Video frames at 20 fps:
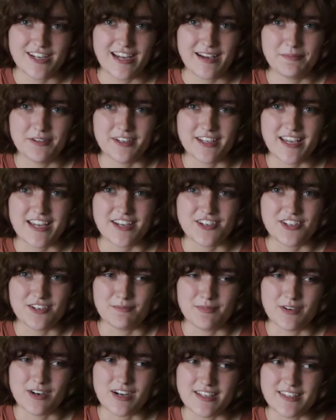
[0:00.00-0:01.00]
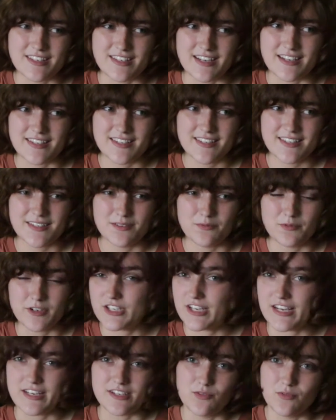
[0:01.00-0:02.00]
application process,
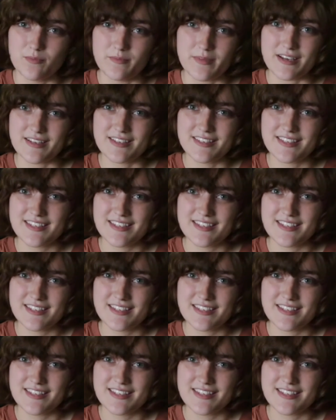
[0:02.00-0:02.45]
which I don't miss.